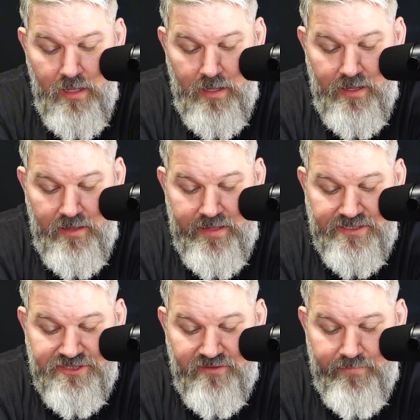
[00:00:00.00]

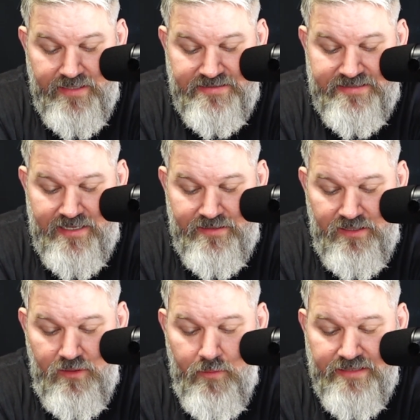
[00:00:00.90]
That should have been set in the
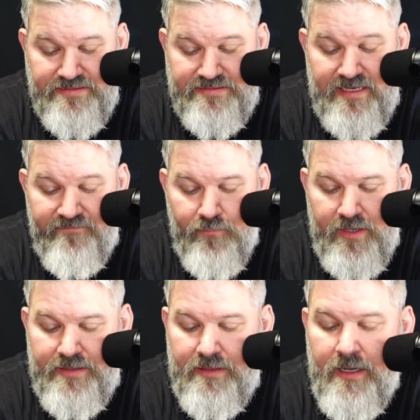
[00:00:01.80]
U.S. instead of
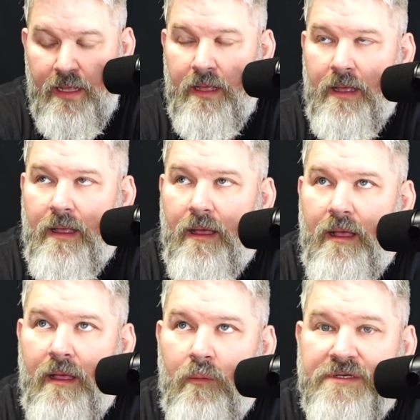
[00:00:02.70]
Britain,
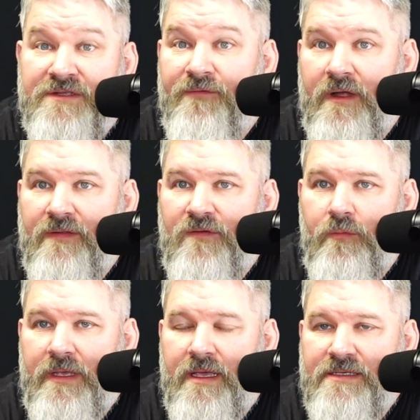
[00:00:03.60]
which is funny, too,
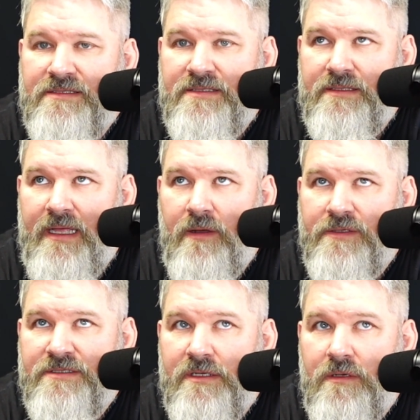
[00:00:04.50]
because they
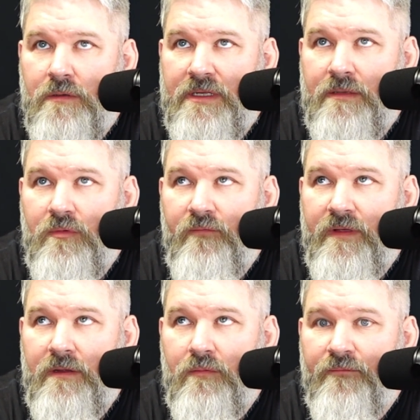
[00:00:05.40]
also, in the
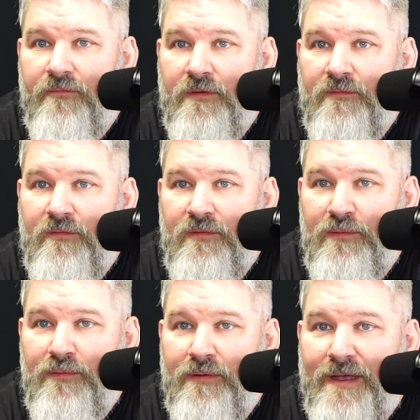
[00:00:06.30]
movie, refer
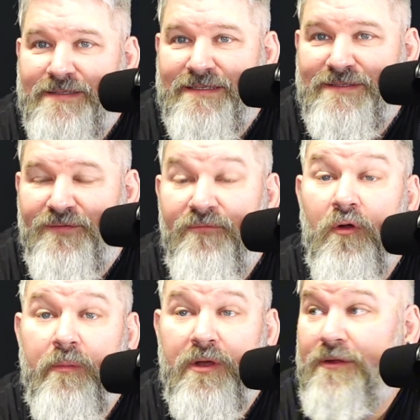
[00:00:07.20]
to us as the
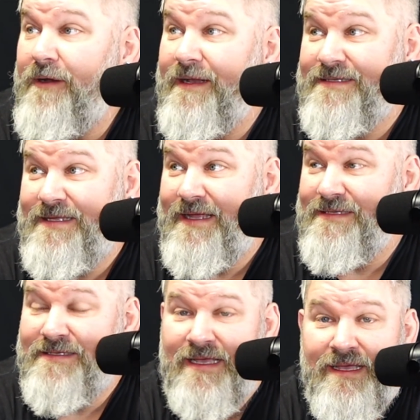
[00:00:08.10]
former United
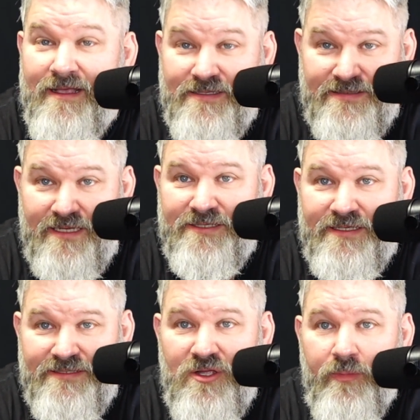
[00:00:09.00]
States because it's such a
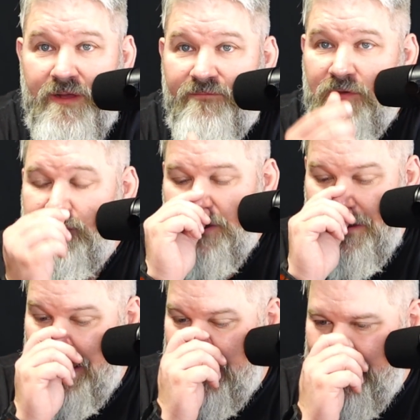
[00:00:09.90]
dystopian future.
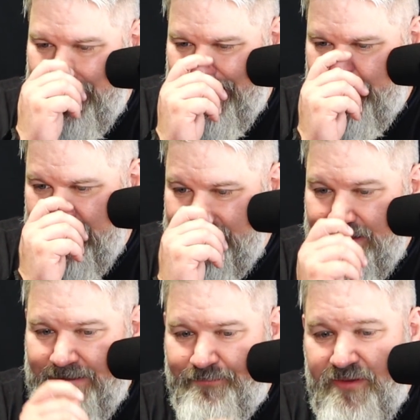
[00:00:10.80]

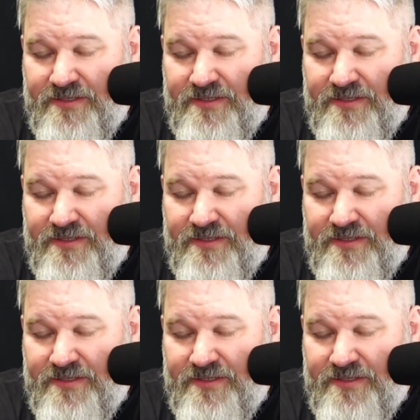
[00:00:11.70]
Basically, they're